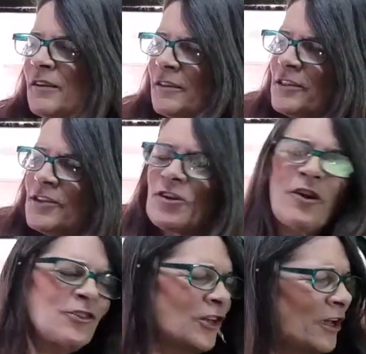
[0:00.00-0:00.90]
This is
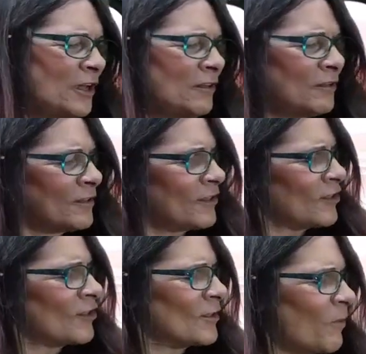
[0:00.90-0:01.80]
RJ. This
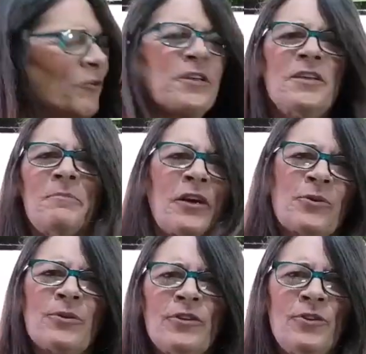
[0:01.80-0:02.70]
is Smokey, my
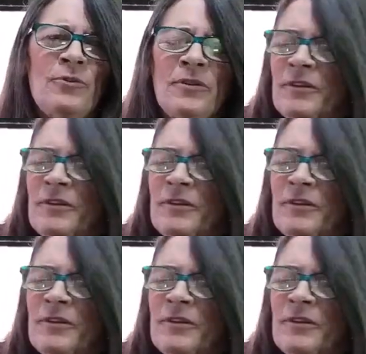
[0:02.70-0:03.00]
crew.